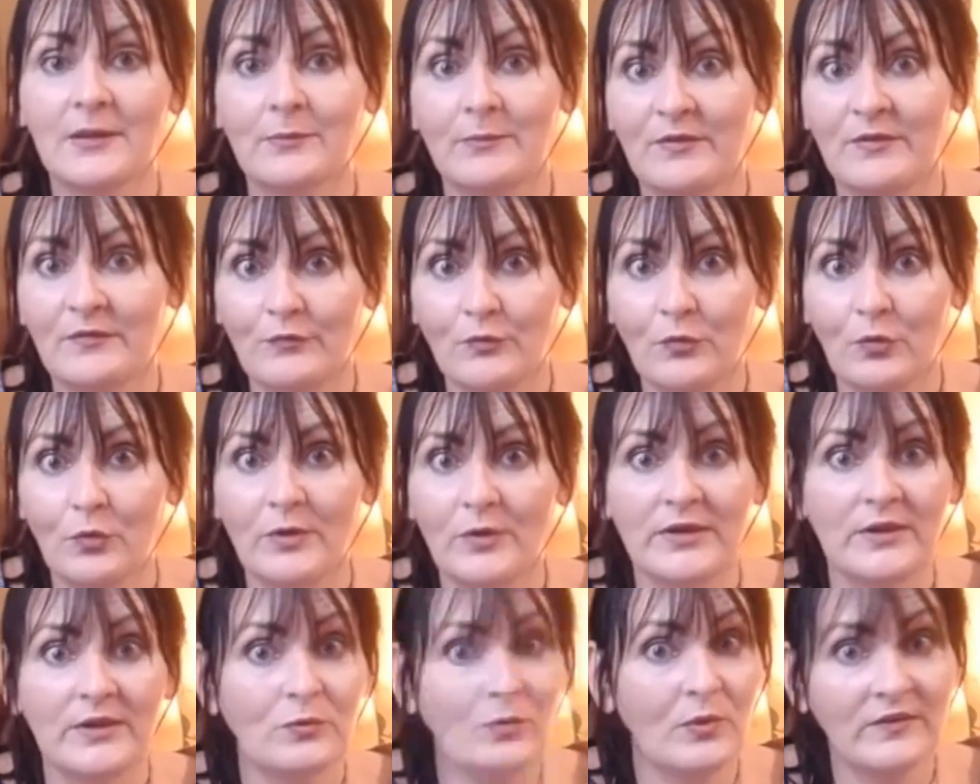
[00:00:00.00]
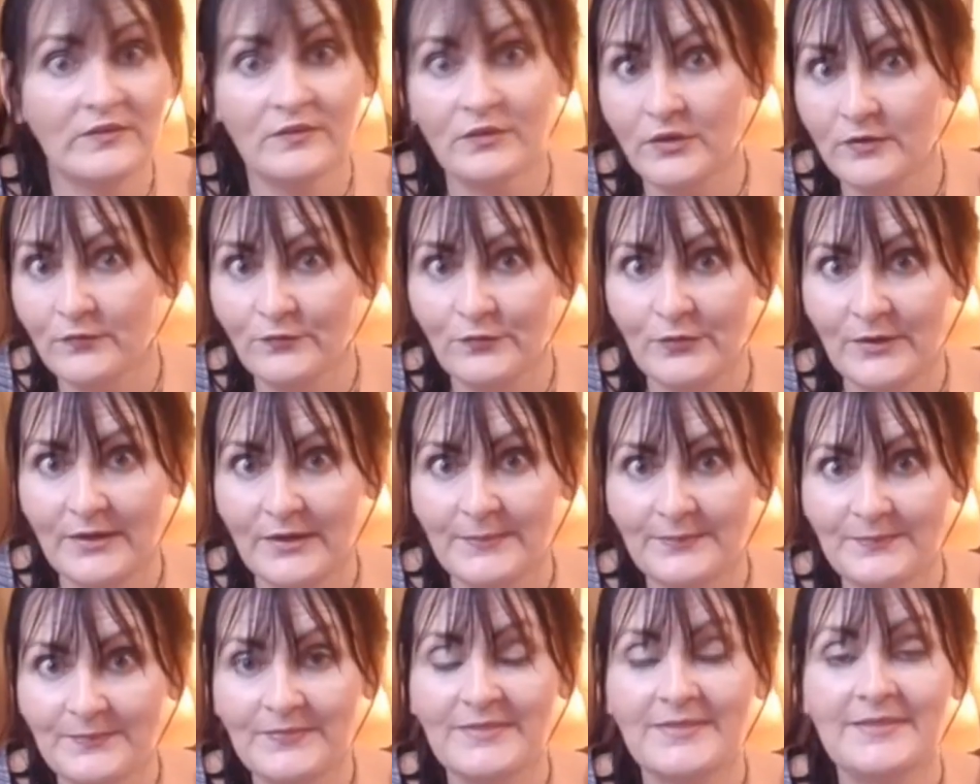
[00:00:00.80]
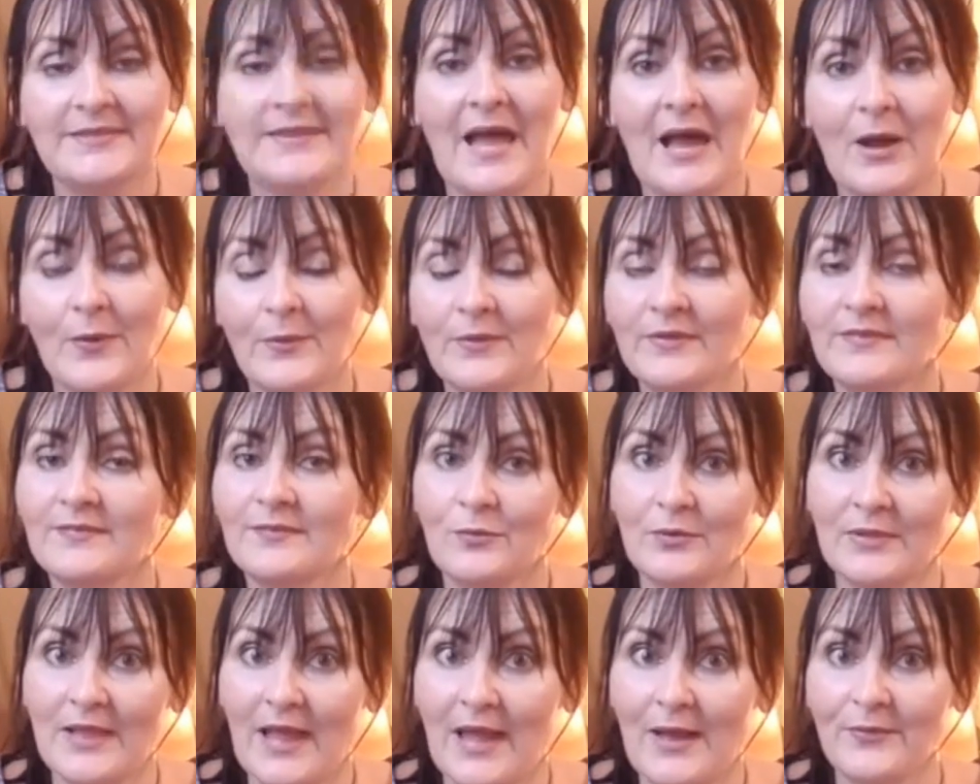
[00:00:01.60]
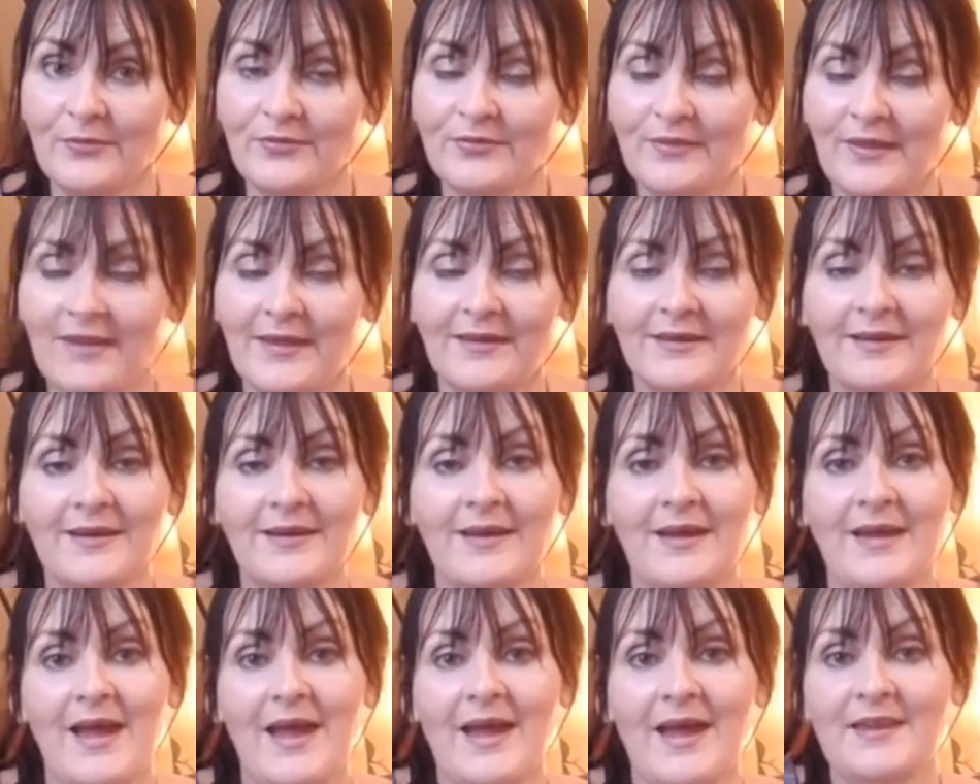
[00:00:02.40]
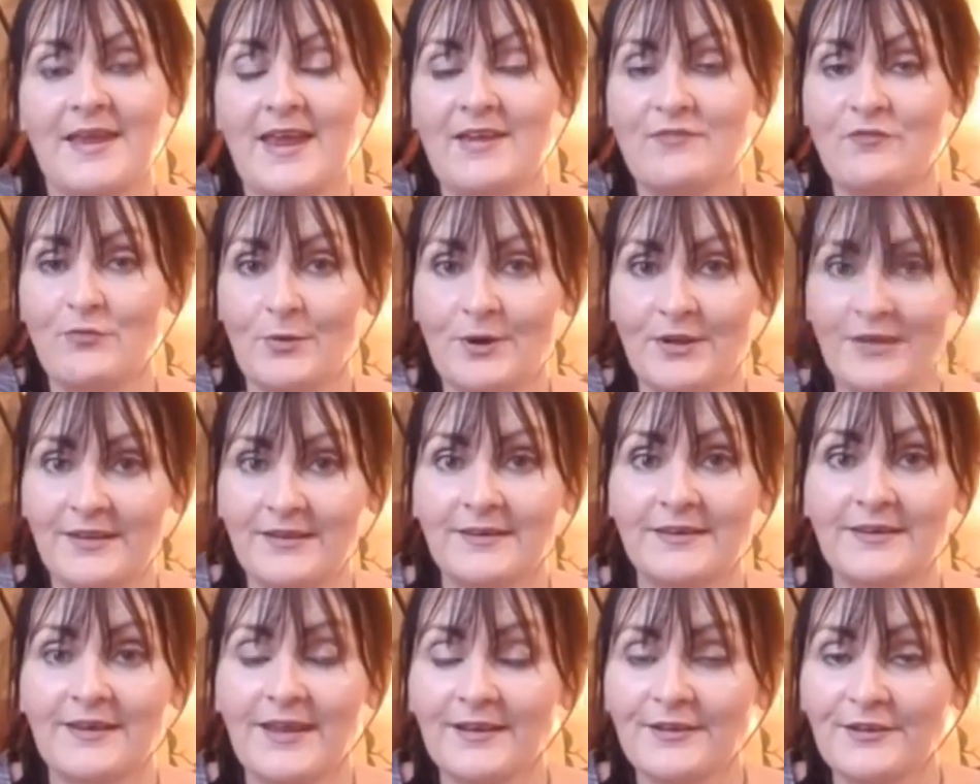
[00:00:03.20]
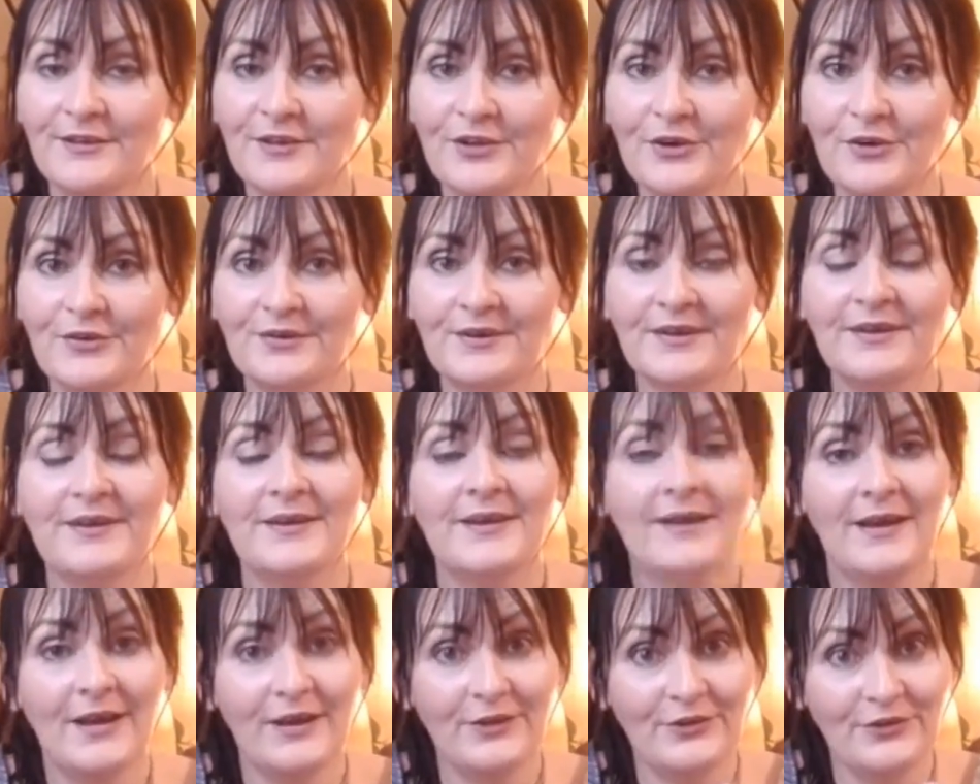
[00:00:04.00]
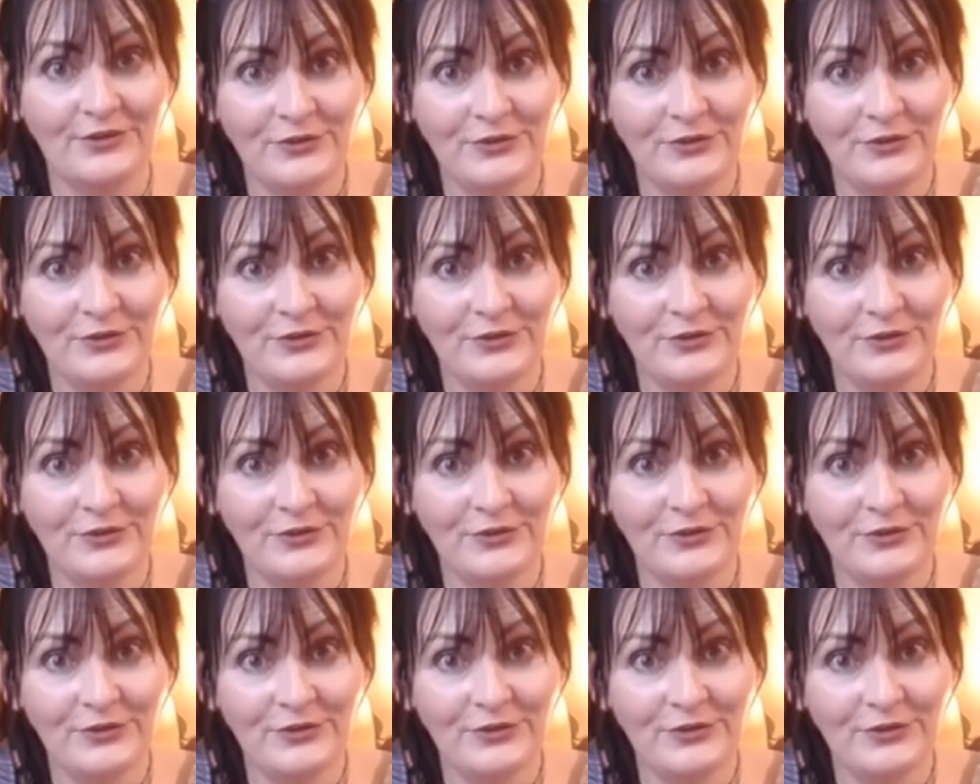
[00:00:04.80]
Not like before when it was not free. Now it's all out there and everybody can learn.